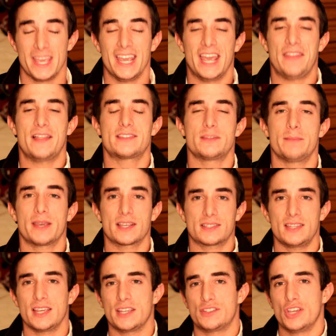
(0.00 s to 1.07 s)
And that's the biggest
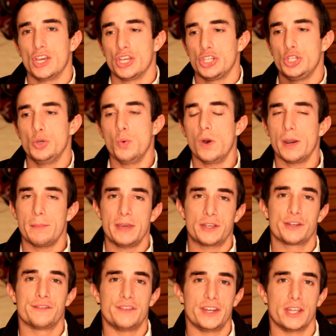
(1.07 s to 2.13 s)
thing, is you want to make
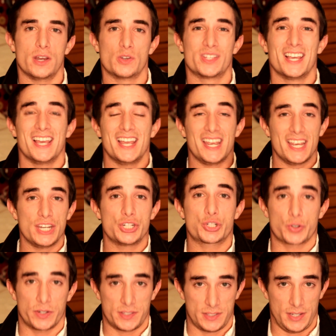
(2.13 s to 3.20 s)
your videos
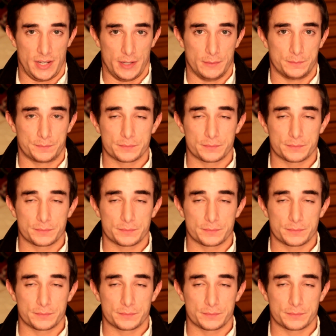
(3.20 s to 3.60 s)
interesting.